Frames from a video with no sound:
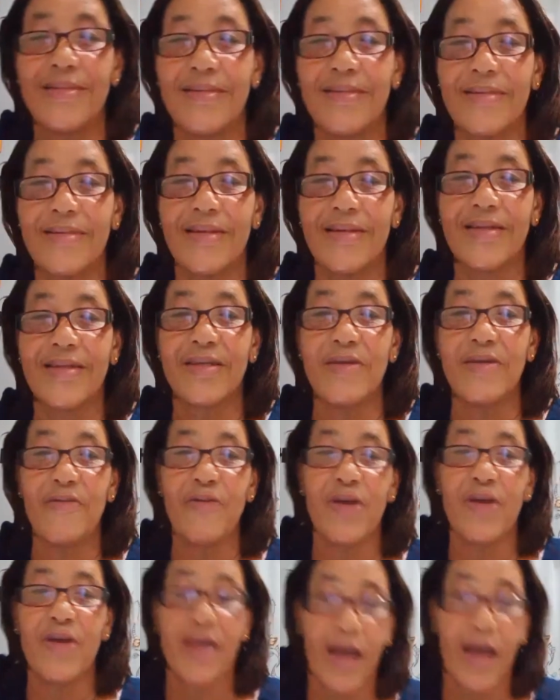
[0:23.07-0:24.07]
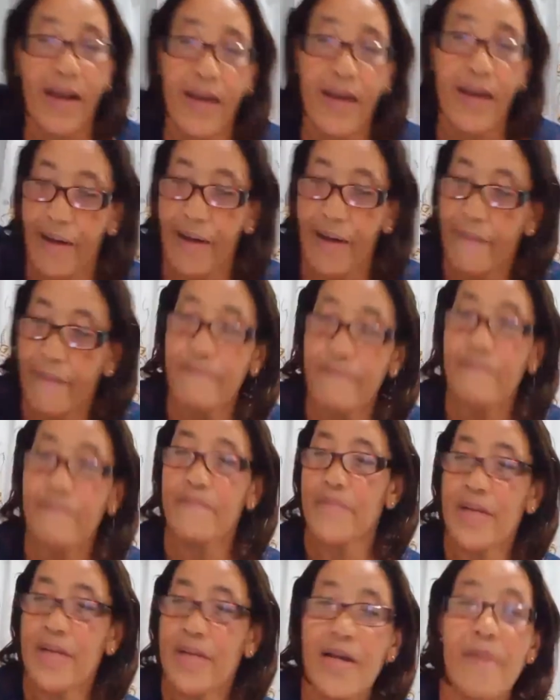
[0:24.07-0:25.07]
Let's see if we can
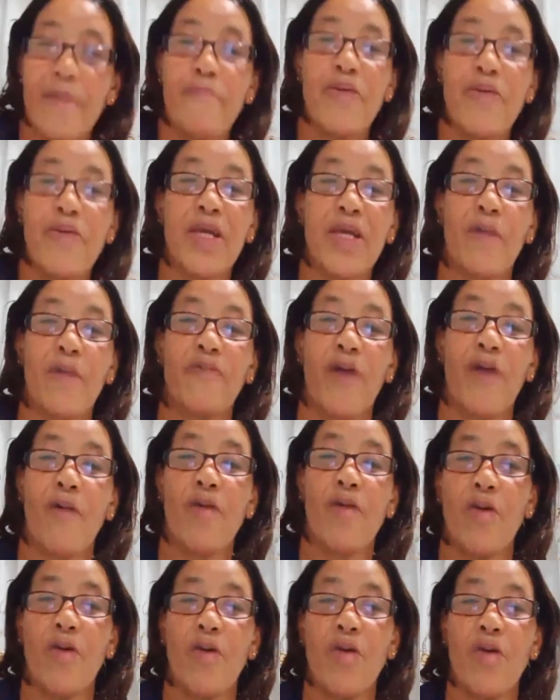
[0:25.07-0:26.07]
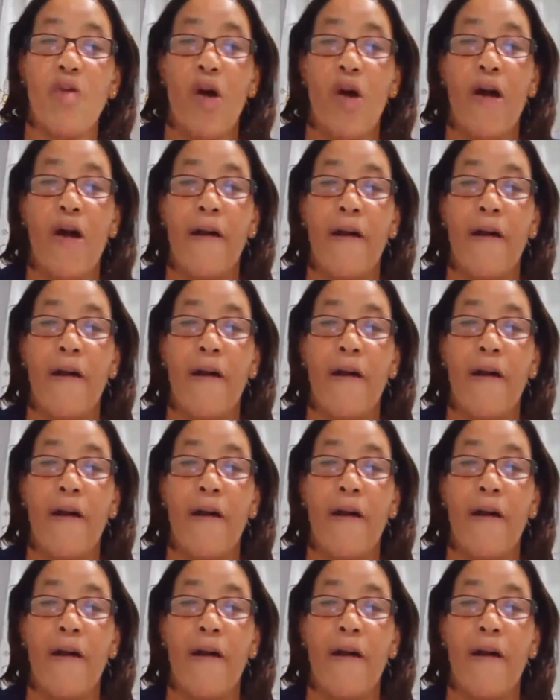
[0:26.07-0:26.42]
pick it up from where we were.